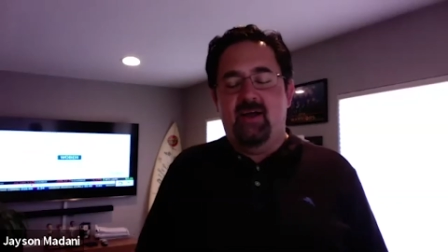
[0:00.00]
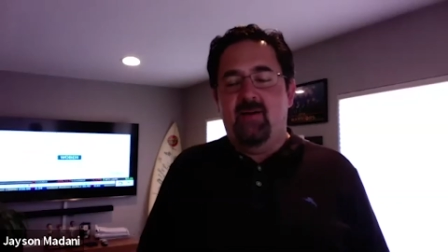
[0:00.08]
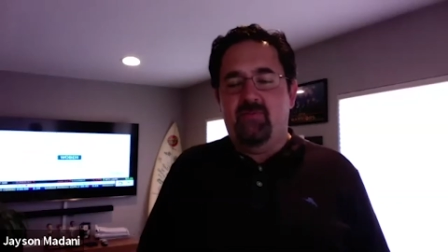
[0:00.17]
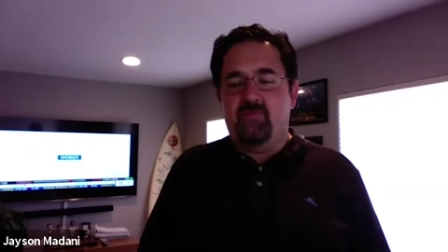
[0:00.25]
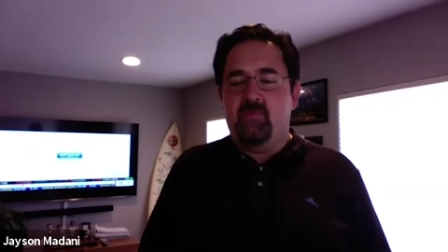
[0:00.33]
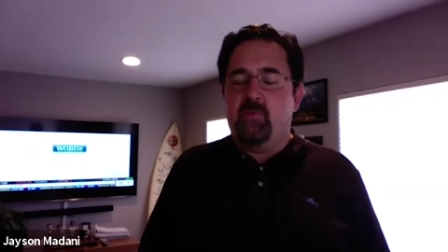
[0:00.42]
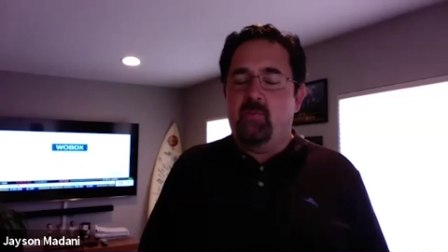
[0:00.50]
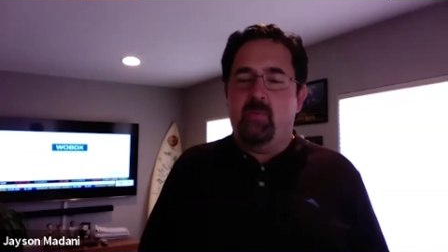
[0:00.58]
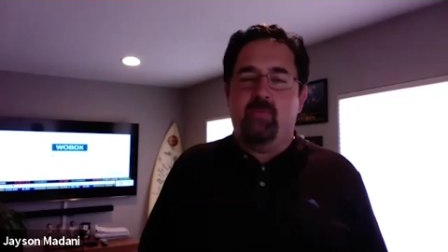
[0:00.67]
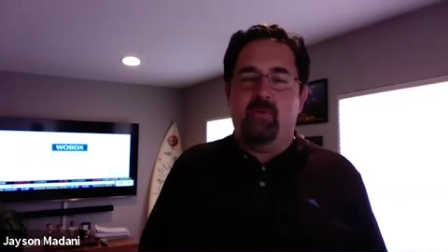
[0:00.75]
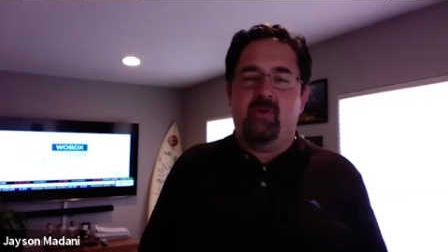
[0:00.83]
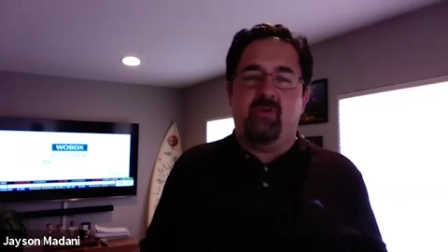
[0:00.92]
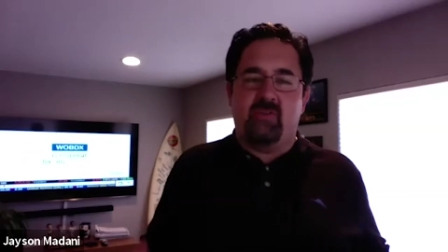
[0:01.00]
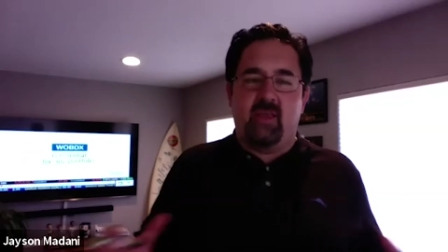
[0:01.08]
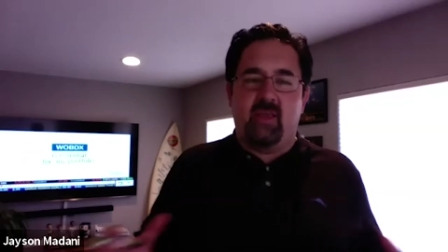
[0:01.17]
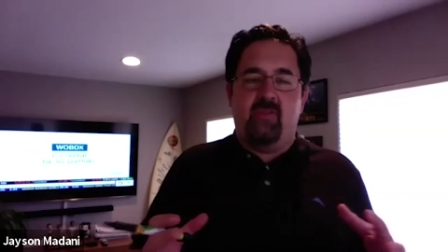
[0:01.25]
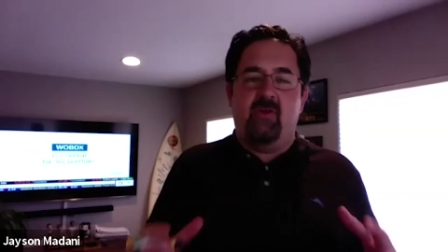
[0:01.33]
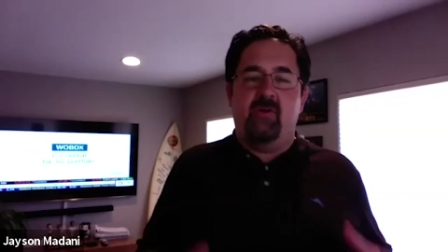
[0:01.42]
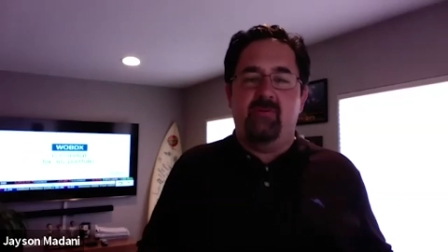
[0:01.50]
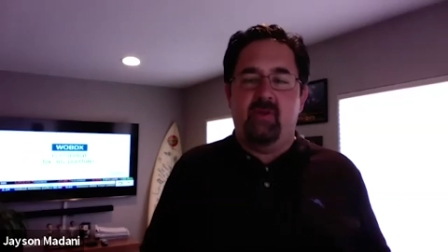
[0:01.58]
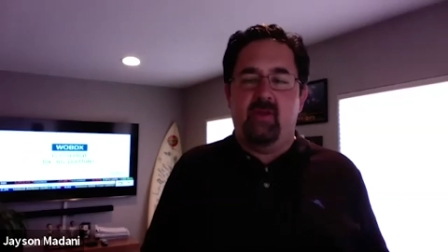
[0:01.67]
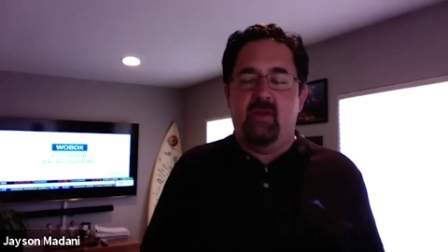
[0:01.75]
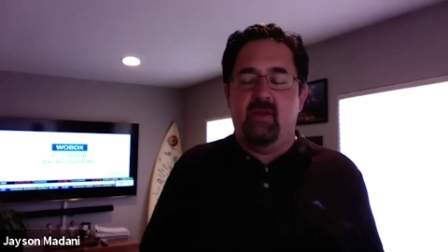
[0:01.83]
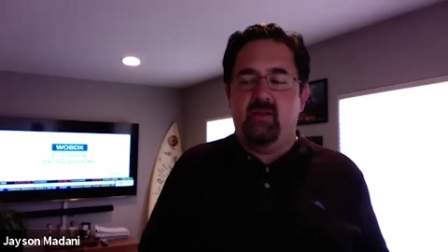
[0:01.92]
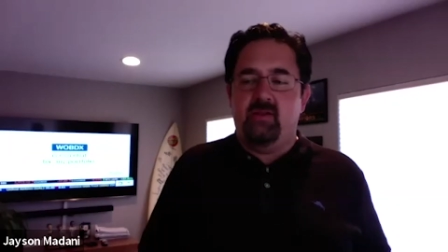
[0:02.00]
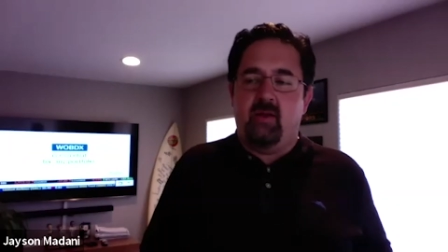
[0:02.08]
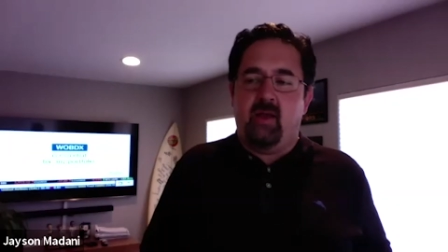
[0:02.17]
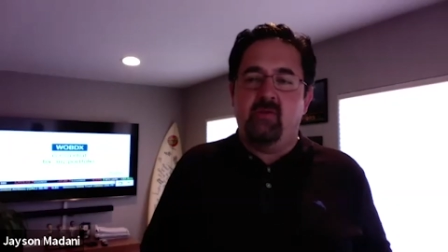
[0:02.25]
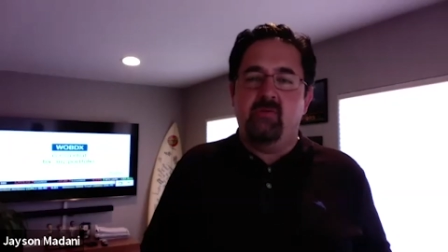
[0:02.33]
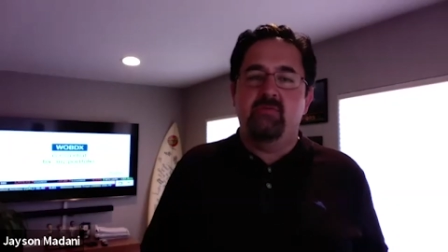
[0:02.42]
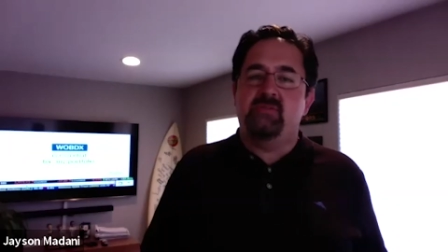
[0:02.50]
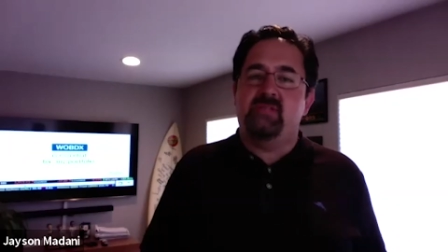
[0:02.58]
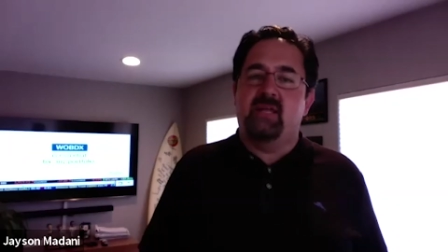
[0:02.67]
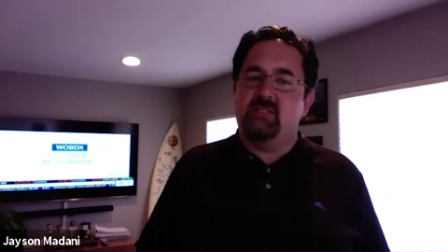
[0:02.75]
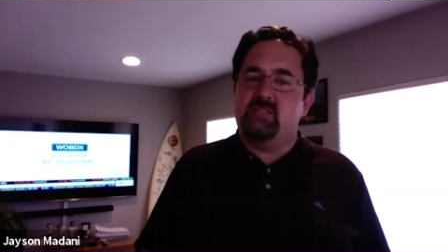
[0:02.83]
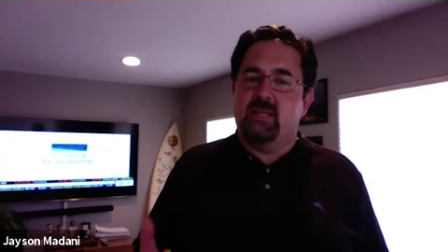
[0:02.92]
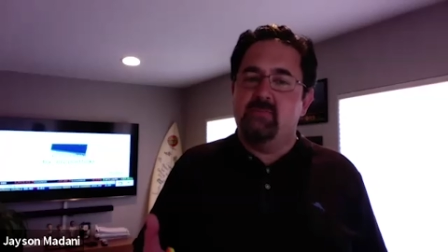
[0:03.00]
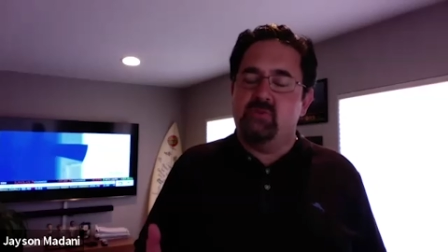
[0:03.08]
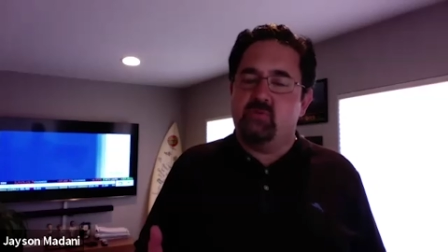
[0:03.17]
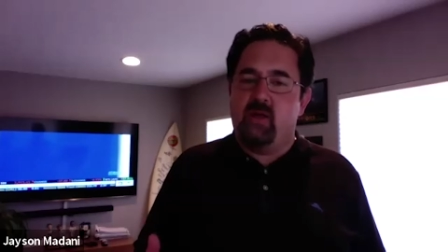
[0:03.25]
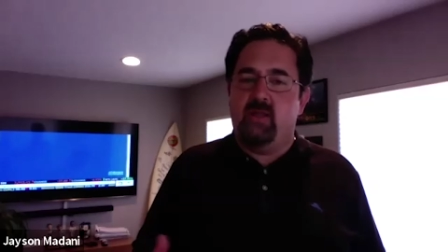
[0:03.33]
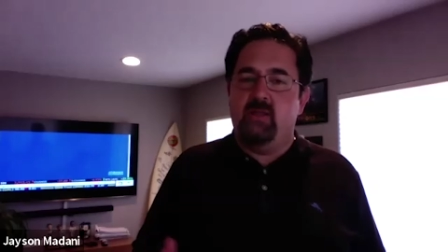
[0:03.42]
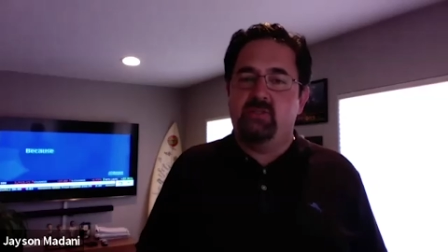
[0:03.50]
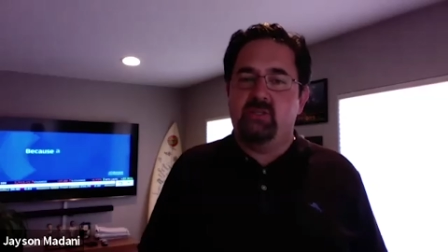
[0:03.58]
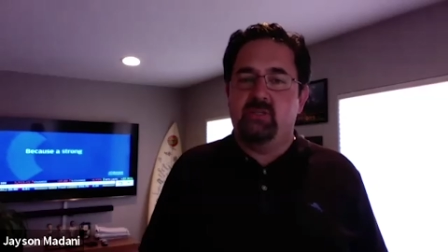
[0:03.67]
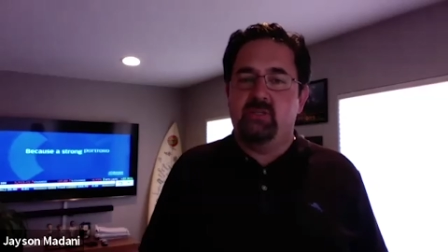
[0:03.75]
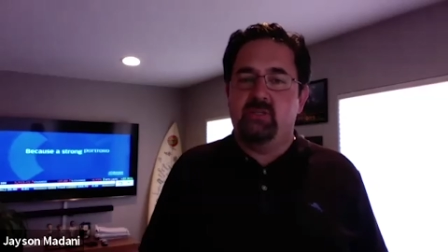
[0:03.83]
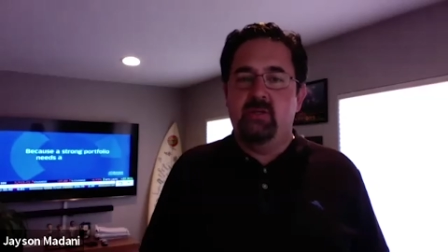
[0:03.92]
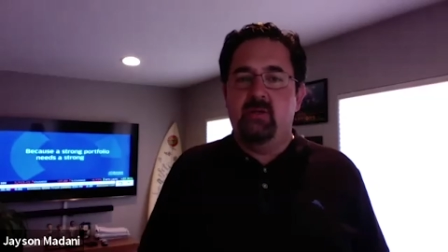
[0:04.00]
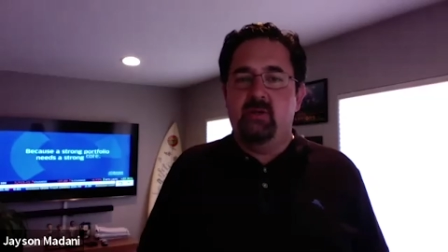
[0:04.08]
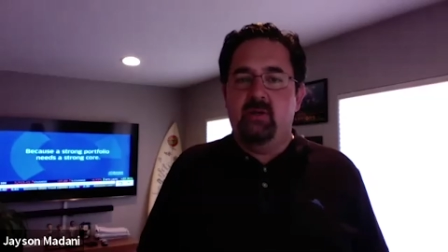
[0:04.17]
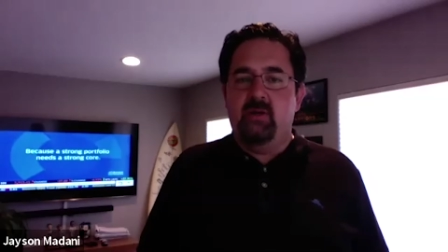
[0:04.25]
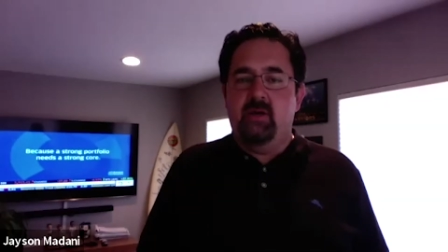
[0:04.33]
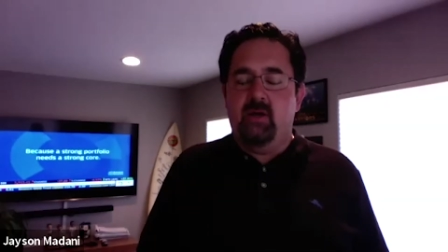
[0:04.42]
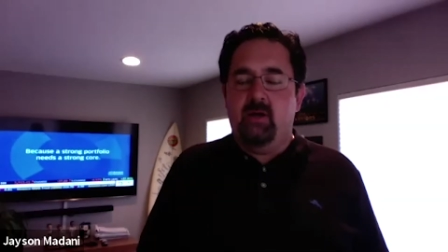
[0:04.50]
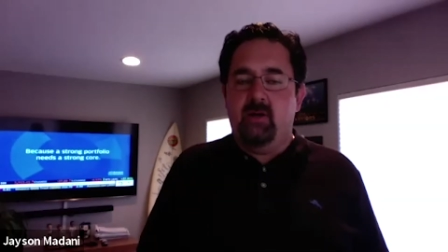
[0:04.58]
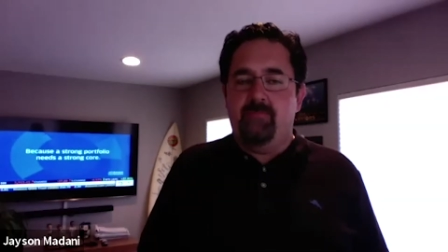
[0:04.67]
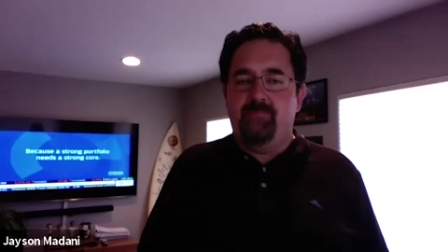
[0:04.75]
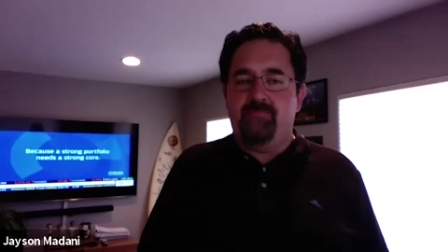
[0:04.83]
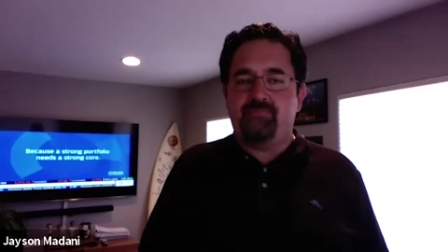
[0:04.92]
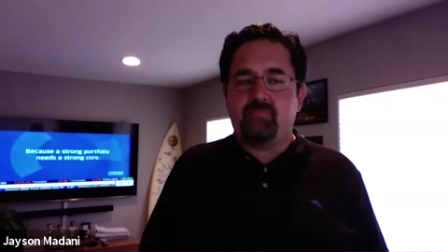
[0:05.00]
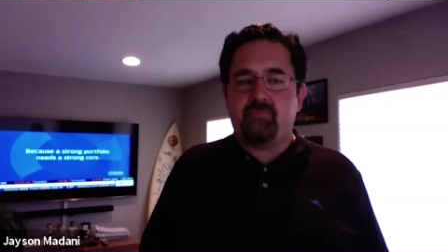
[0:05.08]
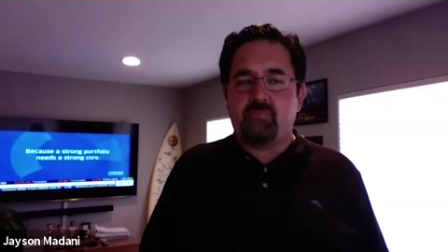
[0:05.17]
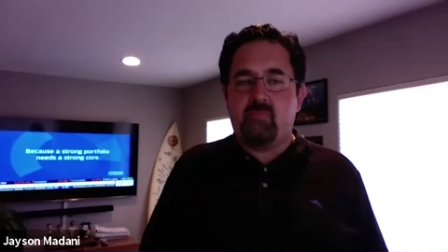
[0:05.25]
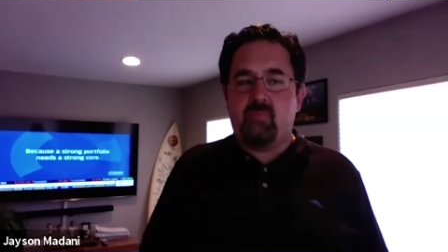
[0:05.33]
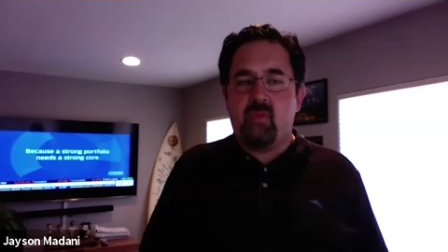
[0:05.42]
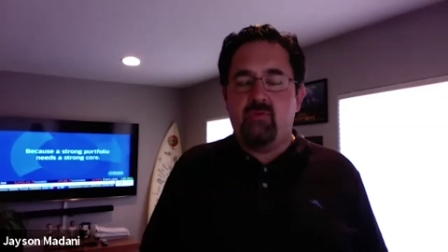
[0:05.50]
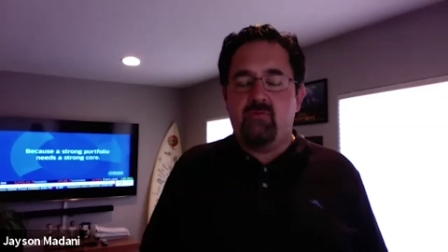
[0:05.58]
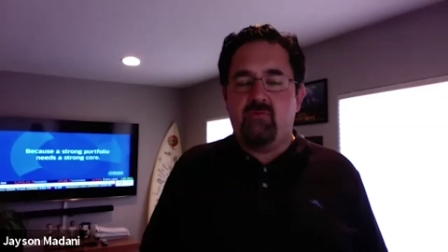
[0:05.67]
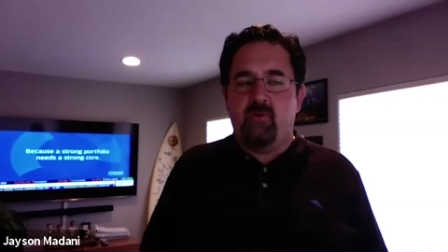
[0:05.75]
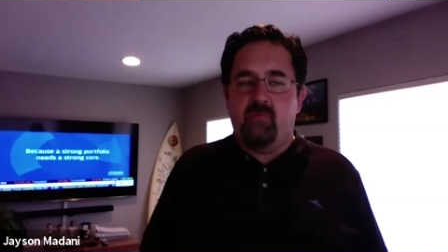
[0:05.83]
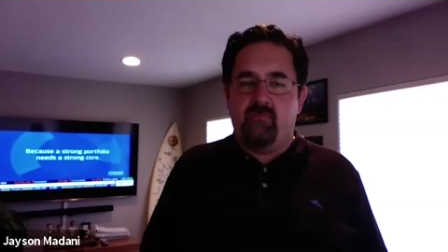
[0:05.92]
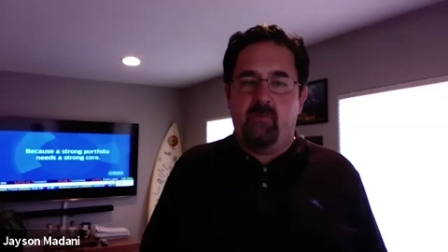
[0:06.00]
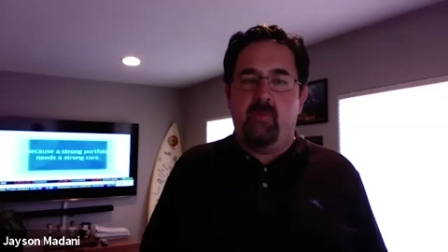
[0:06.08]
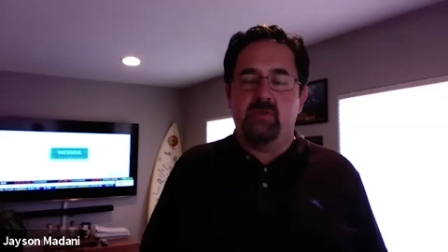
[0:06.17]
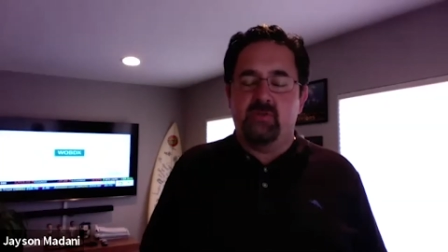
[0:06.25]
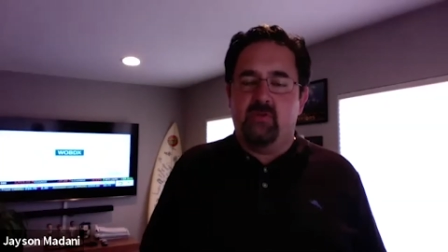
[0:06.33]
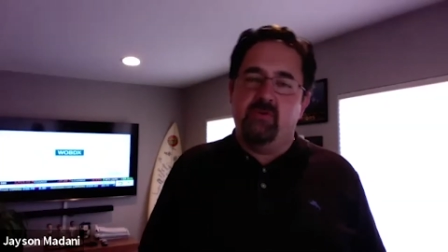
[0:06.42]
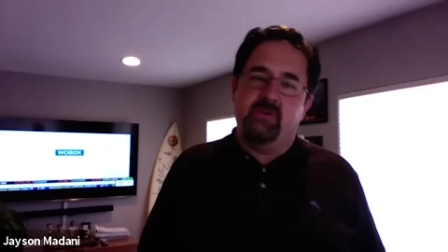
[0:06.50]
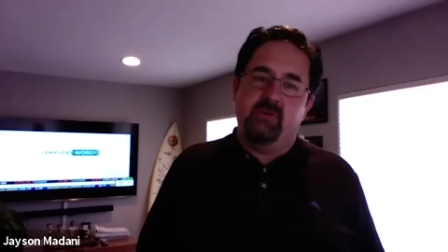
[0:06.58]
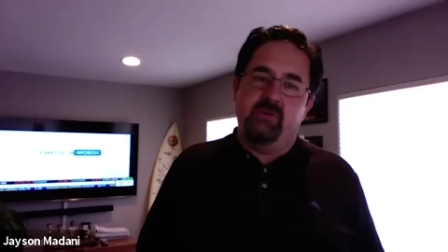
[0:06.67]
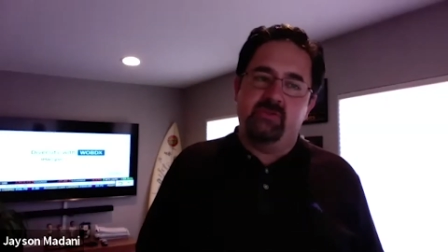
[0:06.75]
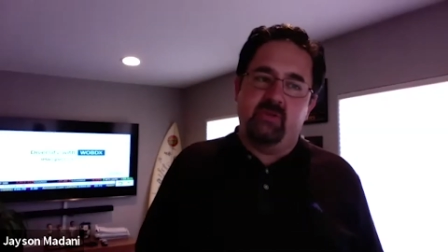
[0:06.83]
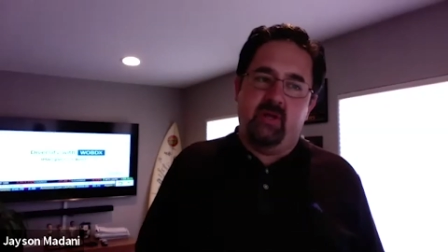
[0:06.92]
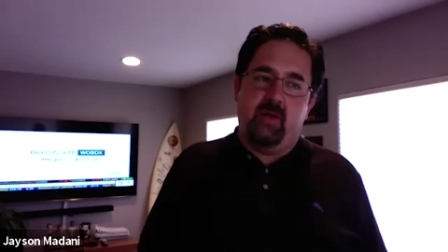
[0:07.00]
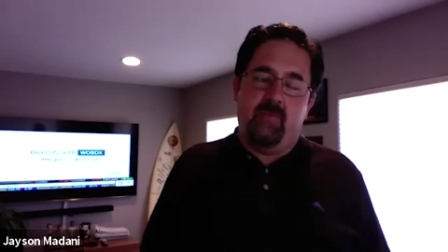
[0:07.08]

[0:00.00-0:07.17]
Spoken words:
So we put it all together, and I used that same strategy for a bunch of other deals.